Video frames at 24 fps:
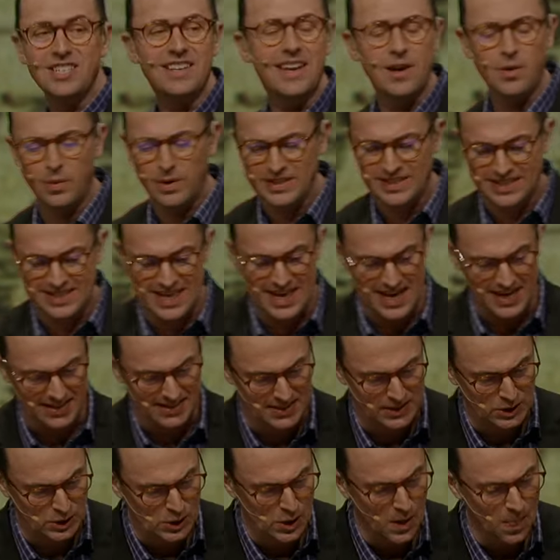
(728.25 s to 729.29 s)
and it was
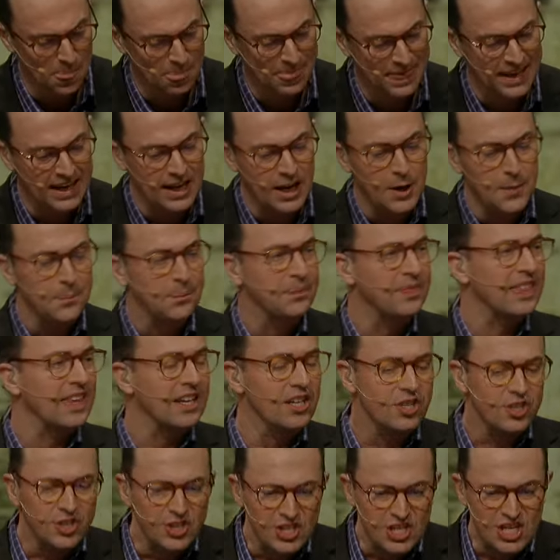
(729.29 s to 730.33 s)
this
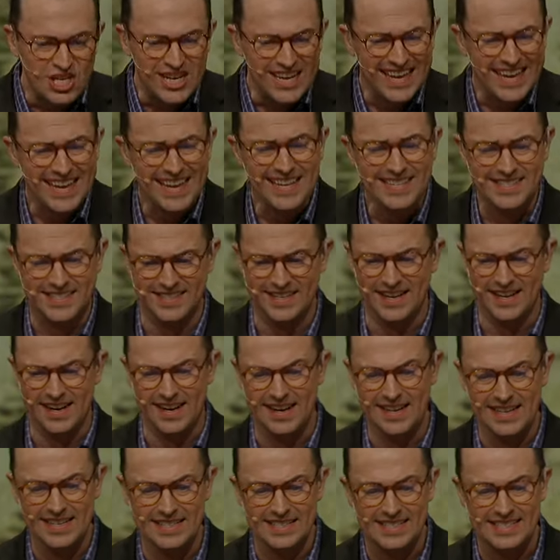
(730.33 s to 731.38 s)

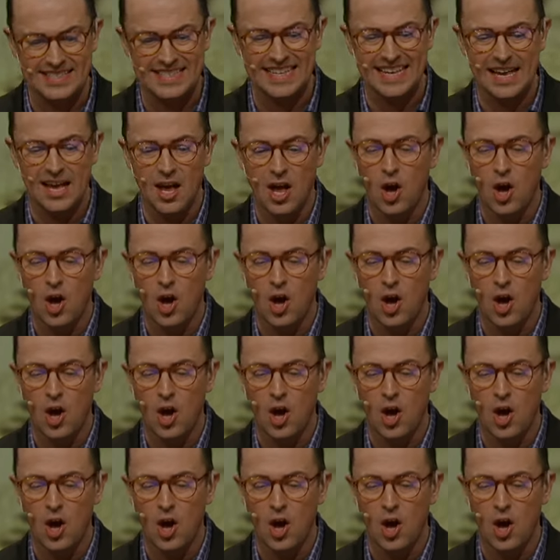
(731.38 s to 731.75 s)
Jesus